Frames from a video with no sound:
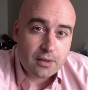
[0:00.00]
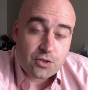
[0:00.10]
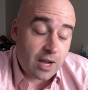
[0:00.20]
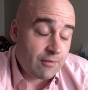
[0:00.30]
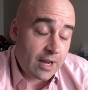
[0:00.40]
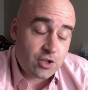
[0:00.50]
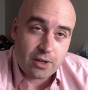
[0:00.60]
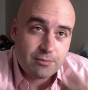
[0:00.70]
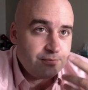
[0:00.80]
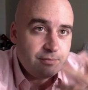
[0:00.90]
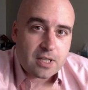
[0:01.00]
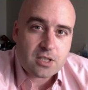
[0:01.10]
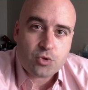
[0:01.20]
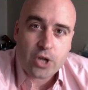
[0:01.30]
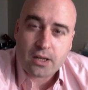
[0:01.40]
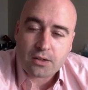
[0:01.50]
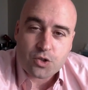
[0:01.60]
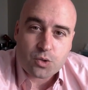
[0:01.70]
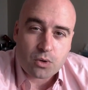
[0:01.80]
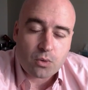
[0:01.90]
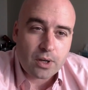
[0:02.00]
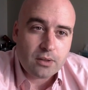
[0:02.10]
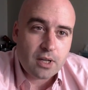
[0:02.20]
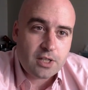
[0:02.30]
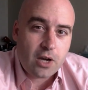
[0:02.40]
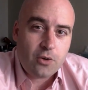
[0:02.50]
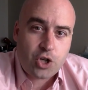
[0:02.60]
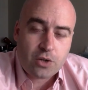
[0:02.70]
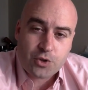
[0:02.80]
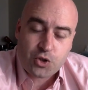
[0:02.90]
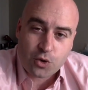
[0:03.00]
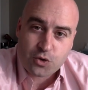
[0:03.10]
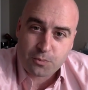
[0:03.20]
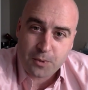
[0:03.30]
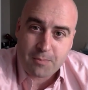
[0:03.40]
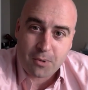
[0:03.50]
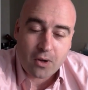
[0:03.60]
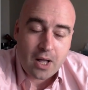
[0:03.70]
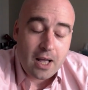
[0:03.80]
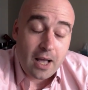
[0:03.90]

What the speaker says: So I've met some janitors who were quite intelligent, resourceful people.